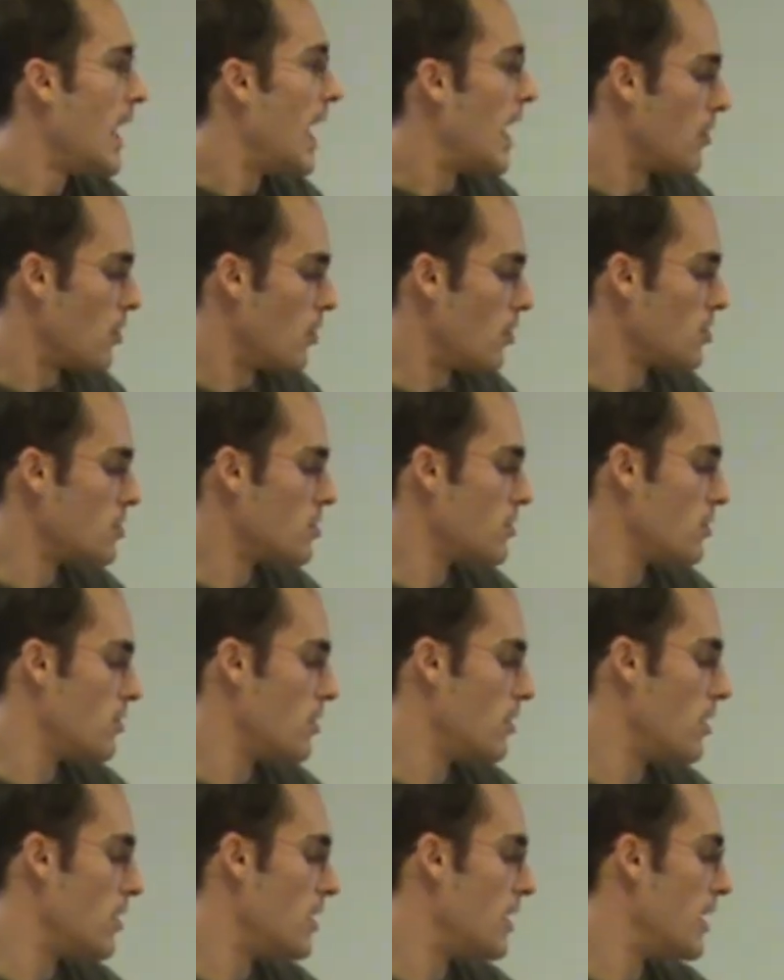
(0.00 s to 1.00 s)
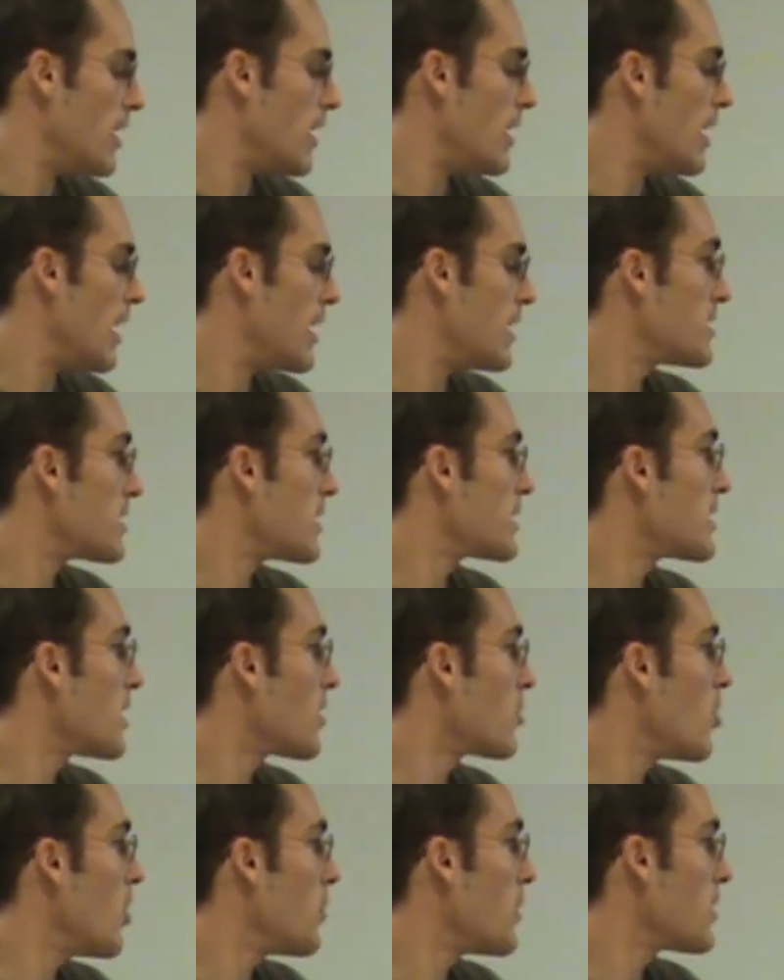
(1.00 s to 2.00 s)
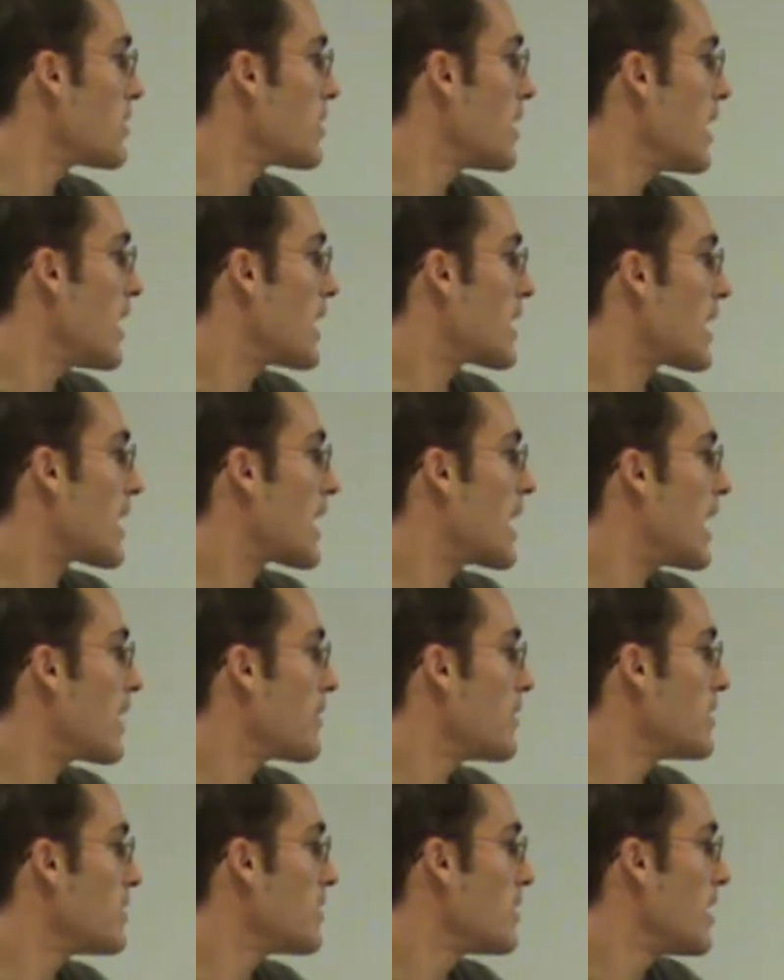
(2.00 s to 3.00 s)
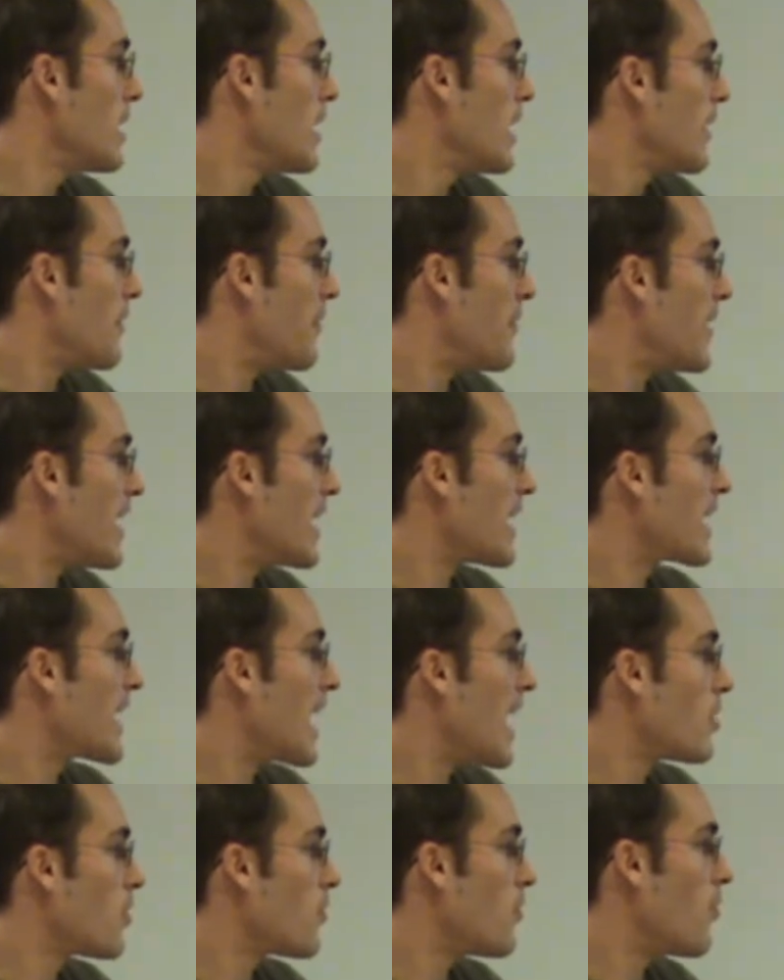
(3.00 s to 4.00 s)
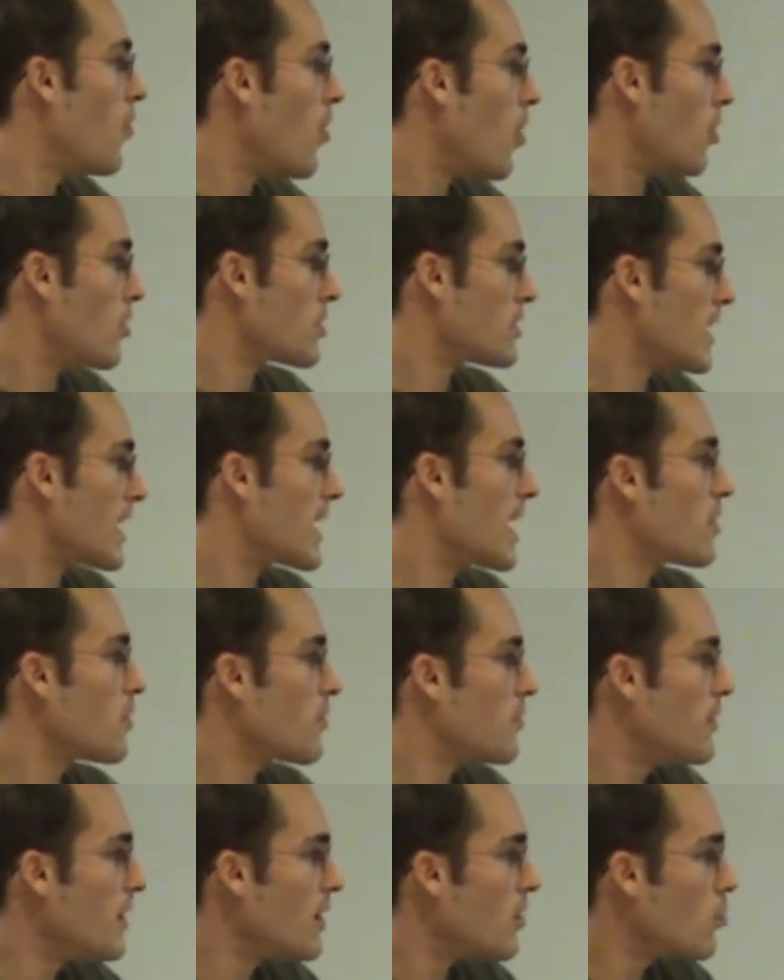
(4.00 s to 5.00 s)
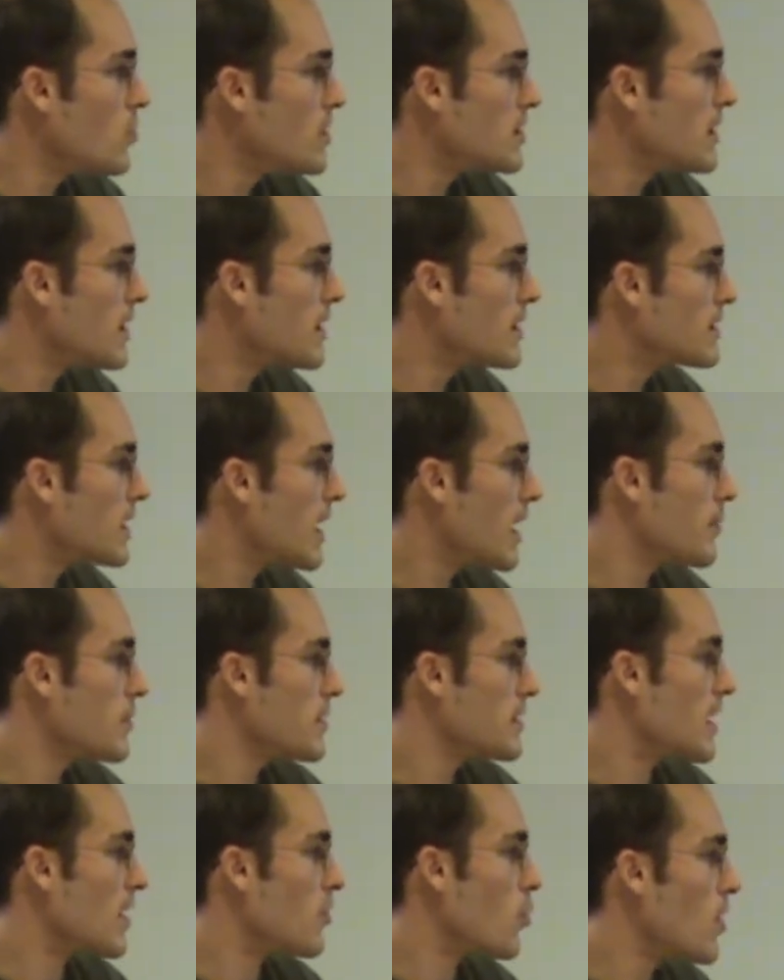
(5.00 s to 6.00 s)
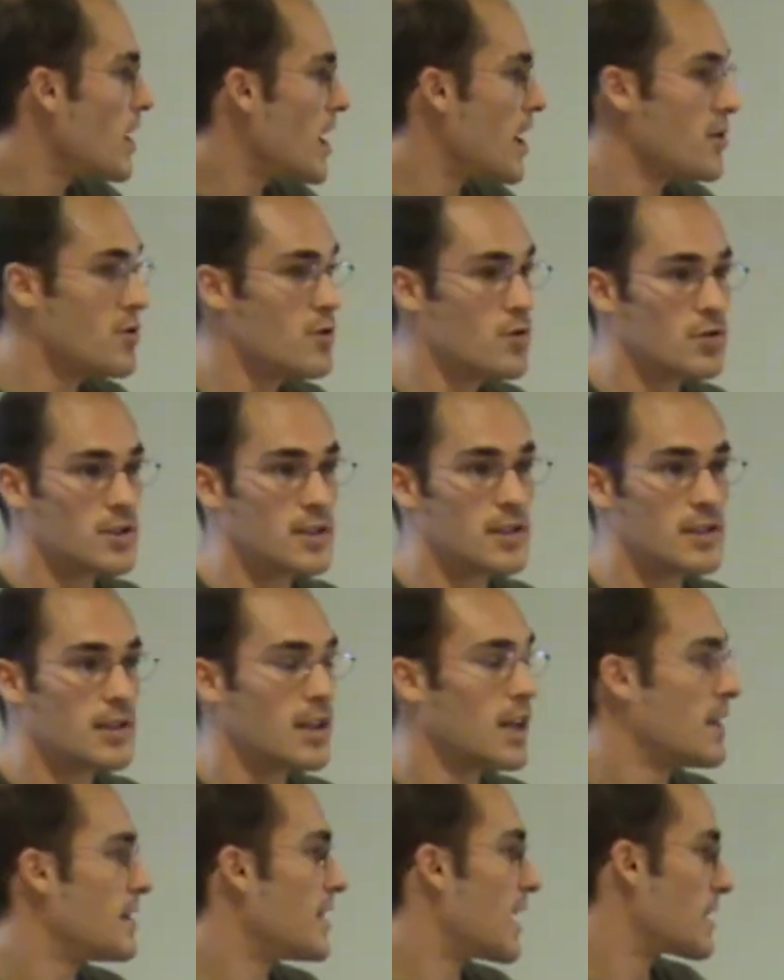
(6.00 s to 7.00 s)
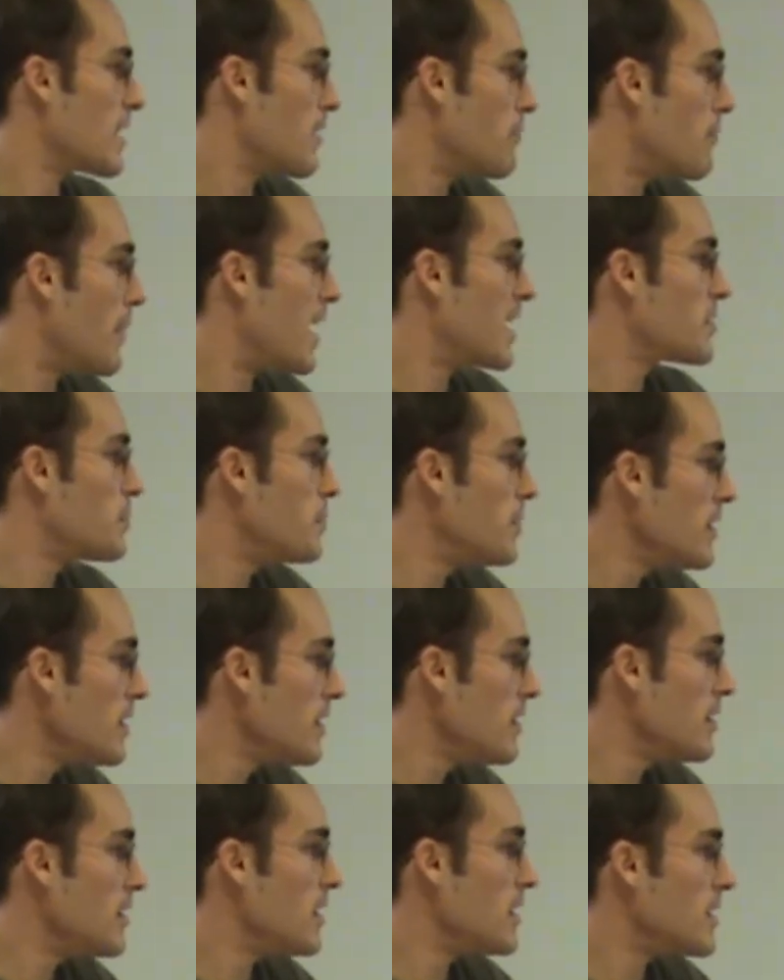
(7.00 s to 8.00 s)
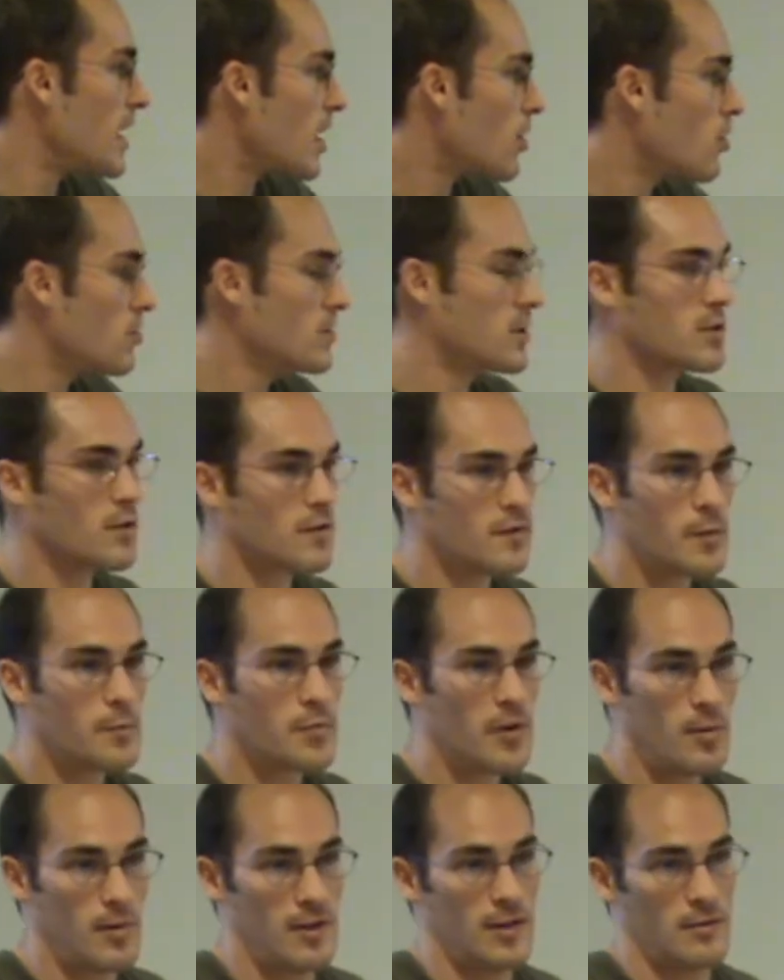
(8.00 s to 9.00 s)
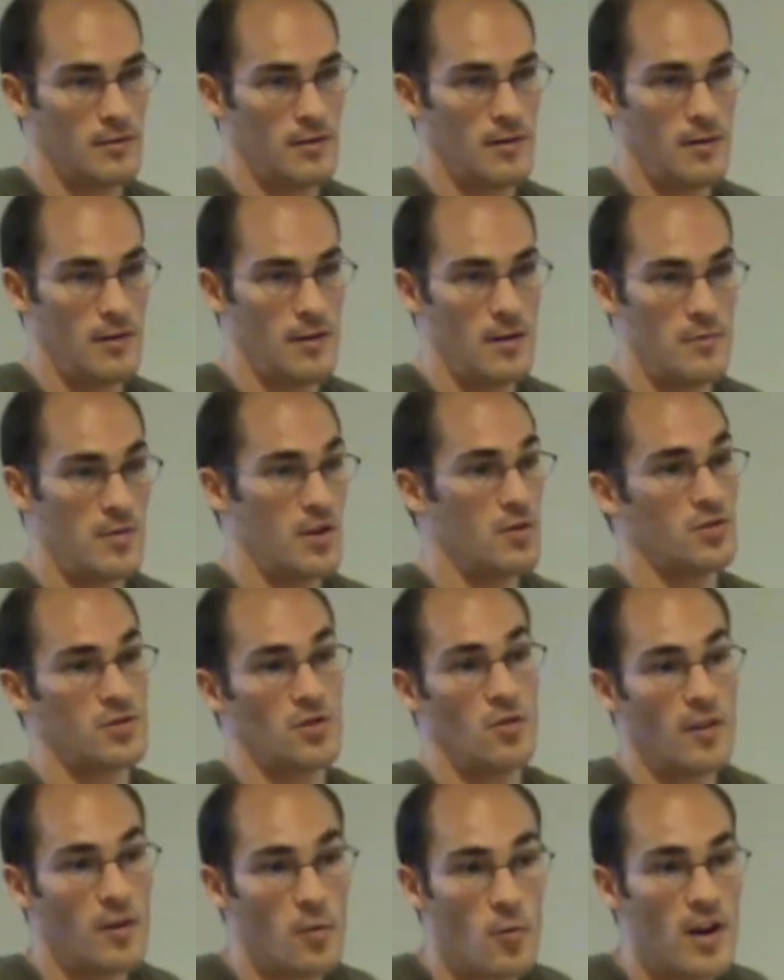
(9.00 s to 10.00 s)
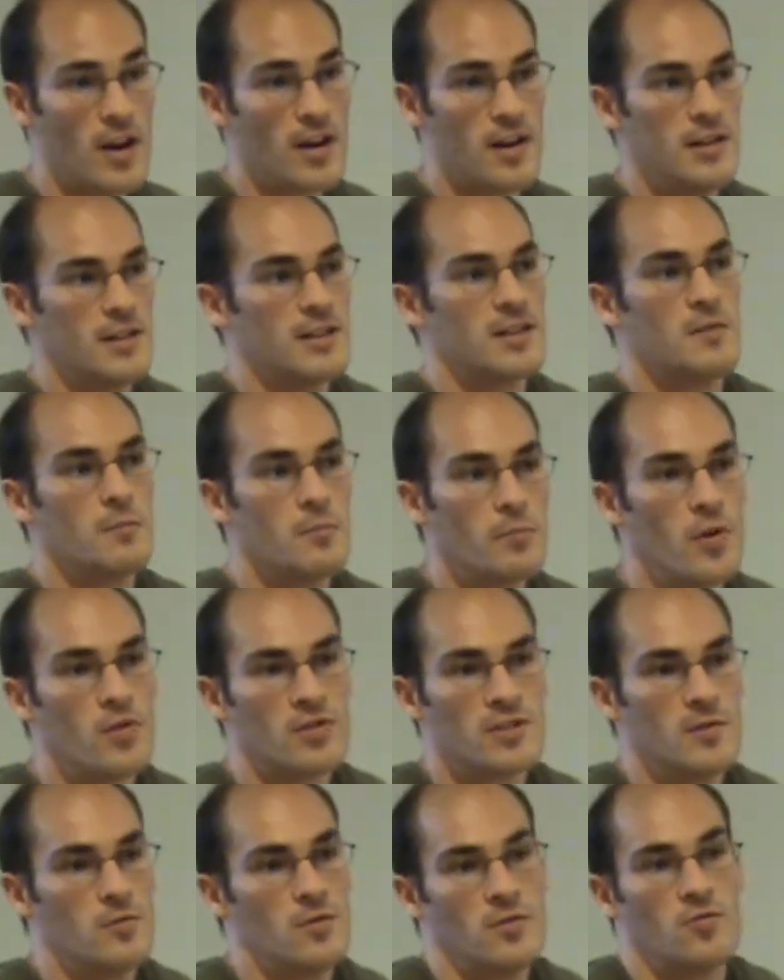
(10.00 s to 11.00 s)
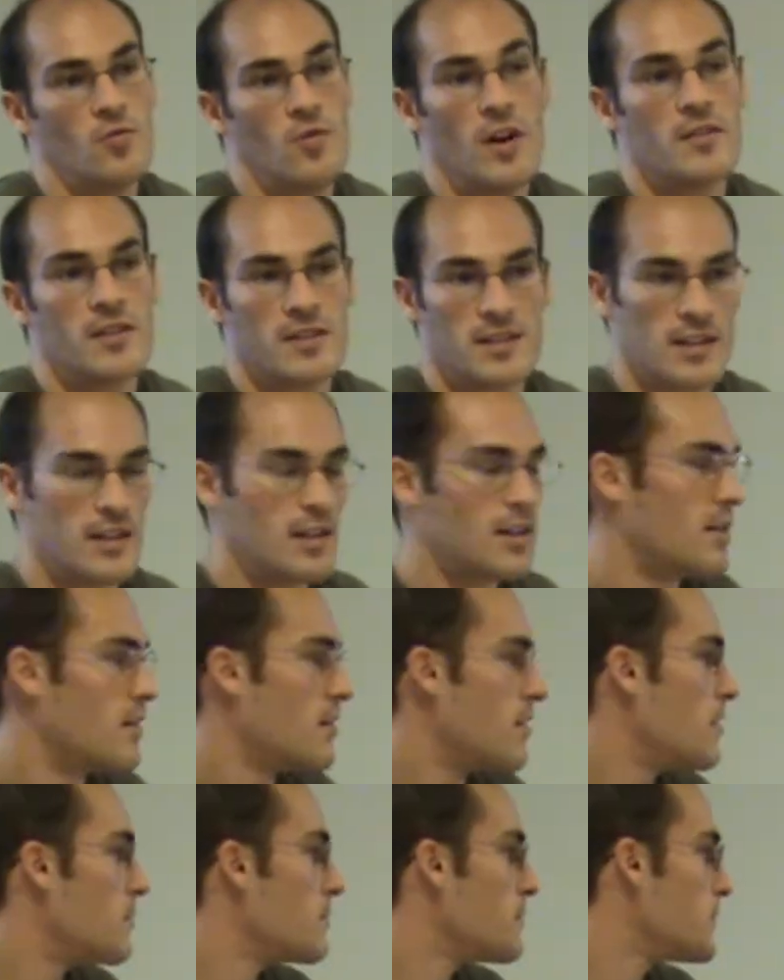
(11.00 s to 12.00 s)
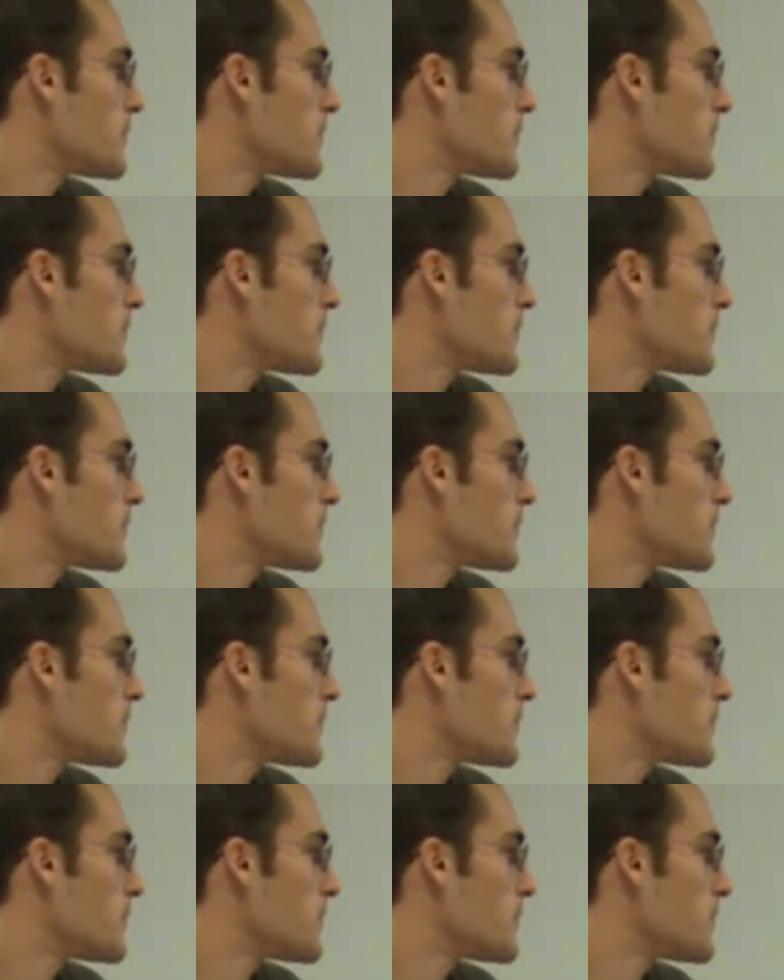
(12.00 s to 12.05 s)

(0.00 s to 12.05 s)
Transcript: and also an interesting comment regarding the kind of word, the kind of linguistic term that we are using that must be in the context of the problem, because otherwise it's impossible to understand anything.